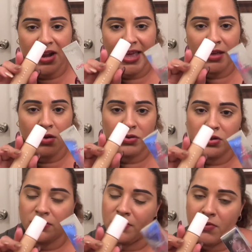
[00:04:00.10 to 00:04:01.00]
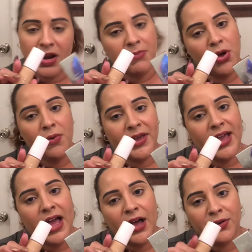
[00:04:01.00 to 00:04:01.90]
like go-to for when I'm going
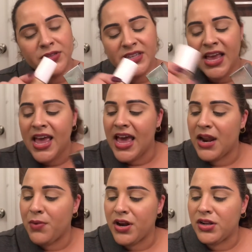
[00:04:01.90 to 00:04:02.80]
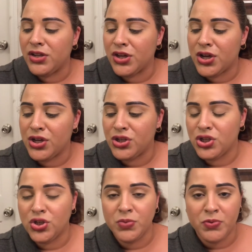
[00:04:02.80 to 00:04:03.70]
out and I want to look
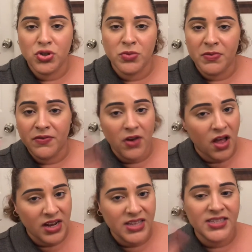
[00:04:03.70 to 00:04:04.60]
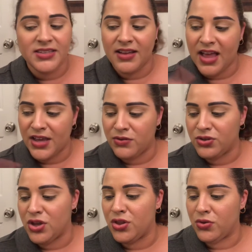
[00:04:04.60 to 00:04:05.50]
super flawless. I
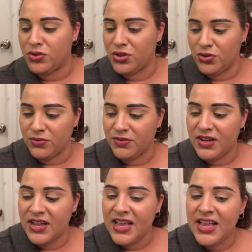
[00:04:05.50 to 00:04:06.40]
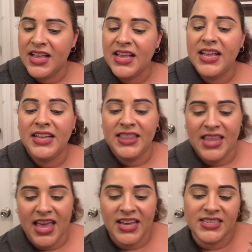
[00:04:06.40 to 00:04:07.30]
use those two.
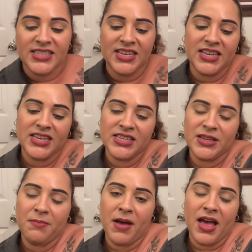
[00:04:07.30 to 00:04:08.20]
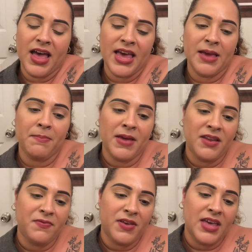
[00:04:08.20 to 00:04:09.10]
Next is my
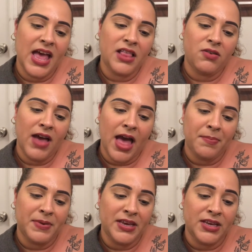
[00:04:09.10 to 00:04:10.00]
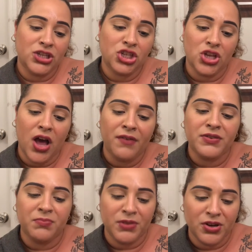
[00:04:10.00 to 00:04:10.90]
Benefit Hello Happy
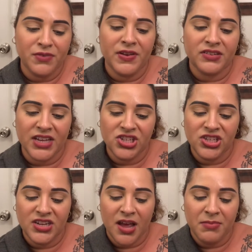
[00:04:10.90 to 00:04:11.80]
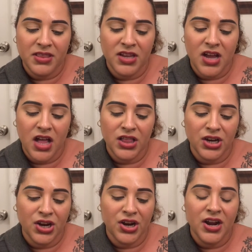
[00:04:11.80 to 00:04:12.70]
Soft Blur Foundation. I'm in the
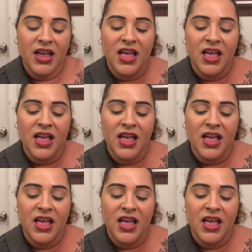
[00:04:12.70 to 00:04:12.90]
color